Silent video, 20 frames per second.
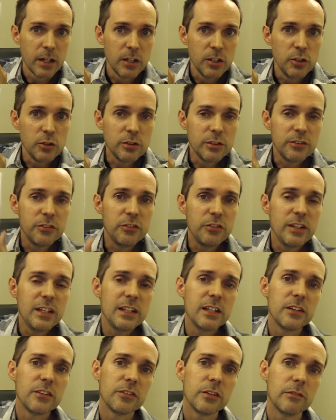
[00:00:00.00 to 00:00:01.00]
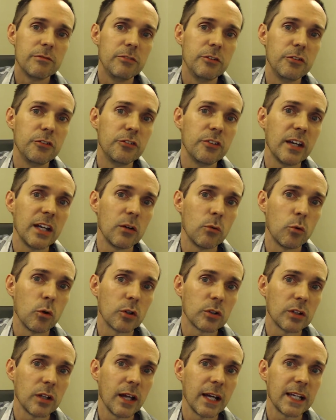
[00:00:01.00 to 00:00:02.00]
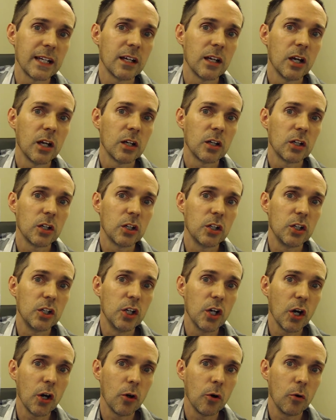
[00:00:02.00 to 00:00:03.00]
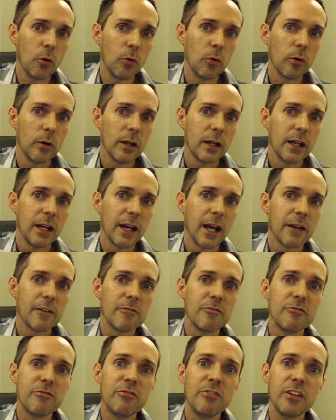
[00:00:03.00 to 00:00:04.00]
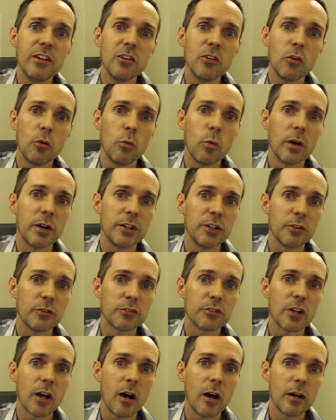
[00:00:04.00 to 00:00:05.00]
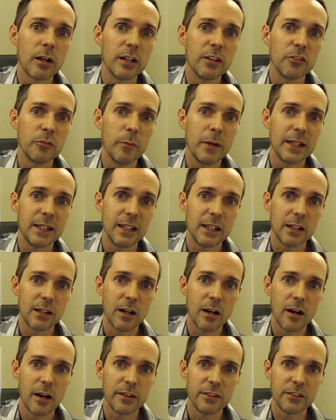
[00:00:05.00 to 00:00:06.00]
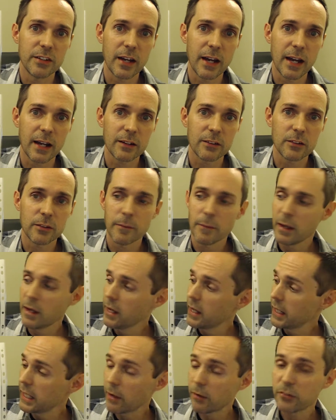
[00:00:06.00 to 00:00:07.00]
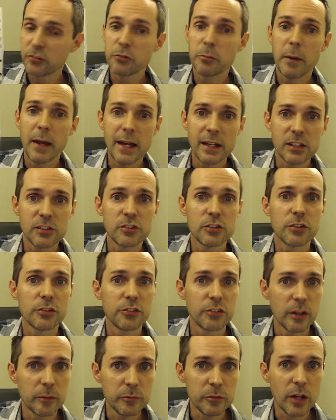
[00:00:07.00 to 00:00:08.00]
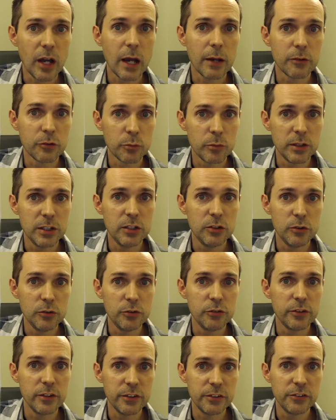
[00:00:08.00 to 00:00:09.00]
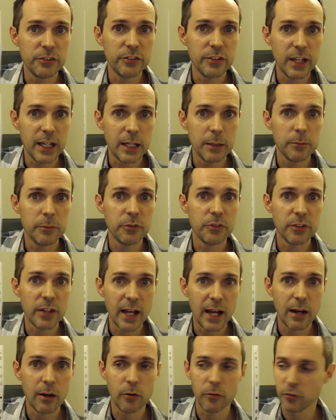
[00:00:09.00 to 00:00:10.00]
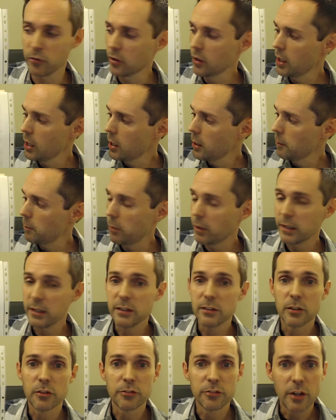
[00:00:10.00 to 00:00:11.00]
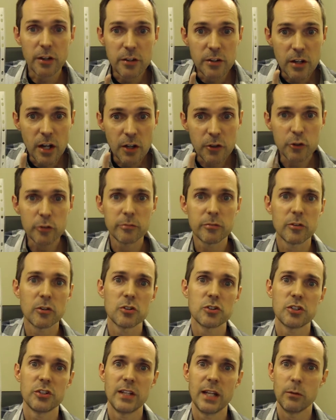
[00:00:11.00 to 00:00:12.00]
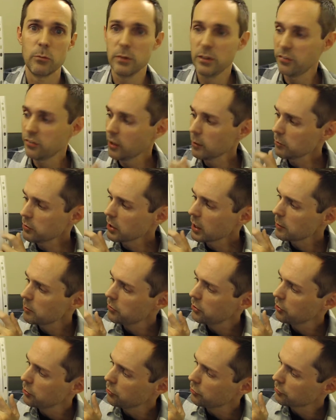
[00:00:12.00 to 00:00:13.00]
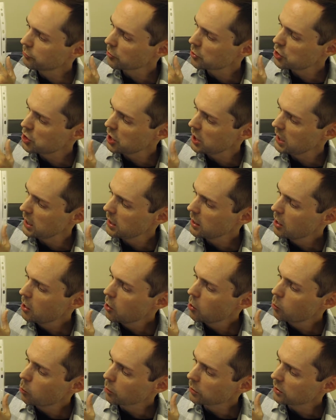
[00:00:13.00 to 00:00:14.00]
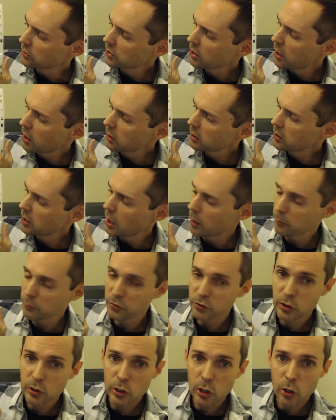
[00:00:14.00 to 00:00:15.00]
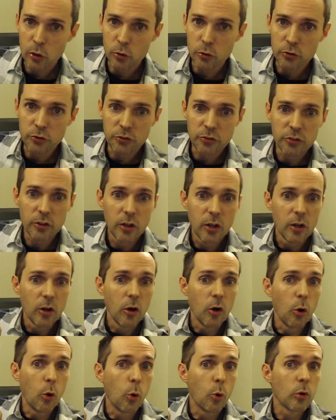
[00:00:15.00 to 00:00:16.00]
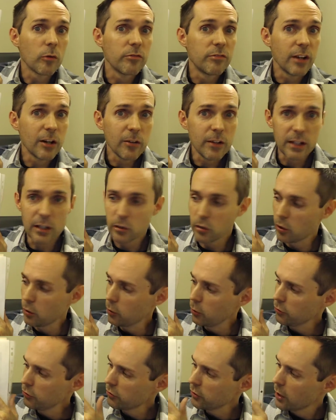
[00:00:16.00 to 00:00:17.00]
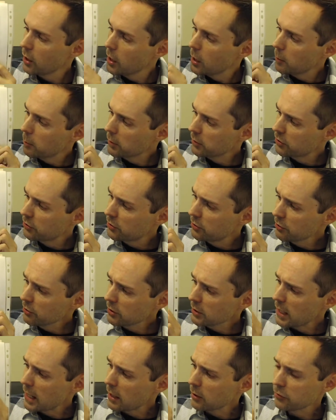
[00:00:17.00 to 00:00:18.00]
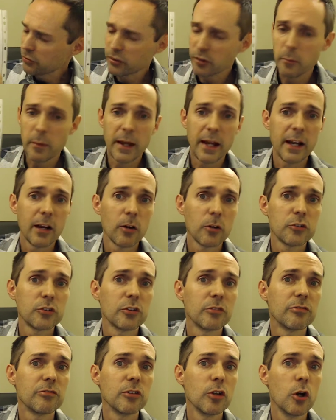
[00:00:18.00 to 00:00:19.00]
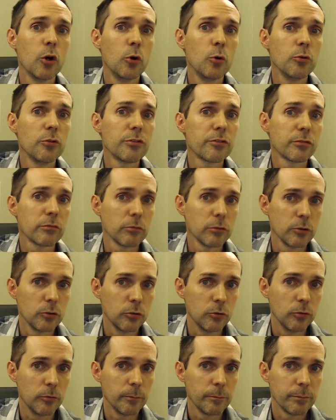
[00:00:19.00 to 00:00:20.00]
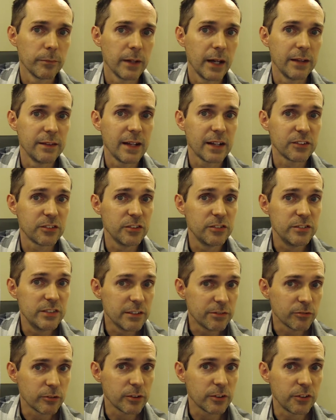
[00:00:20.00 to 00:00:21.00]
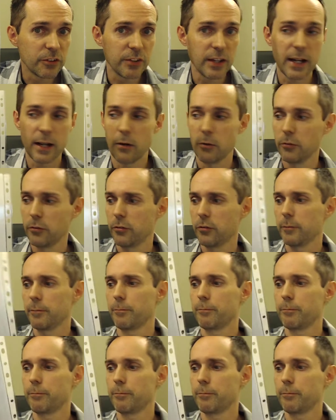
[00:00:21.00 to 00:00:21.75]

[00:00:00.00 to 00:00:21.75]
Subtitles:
You can see this if you say a word like go and feel where your tongue is making contact. Now in Spanish, sometimes we use this same sound, but there's another version that we sometimes use for G where the tongue comes close or very close, but still allows some air to flow through, and that's a different sound.